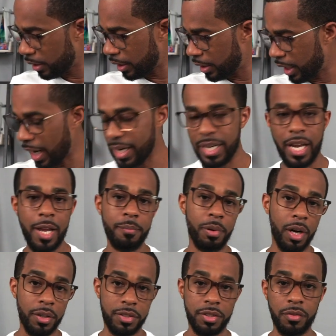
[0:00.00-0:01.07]
98
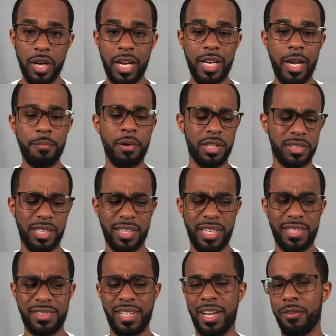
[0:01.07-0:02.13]
bucks. So 98 bucks. I think
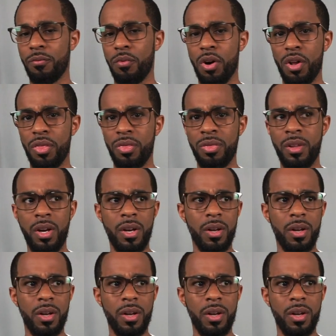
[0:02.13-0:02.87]
it's like one,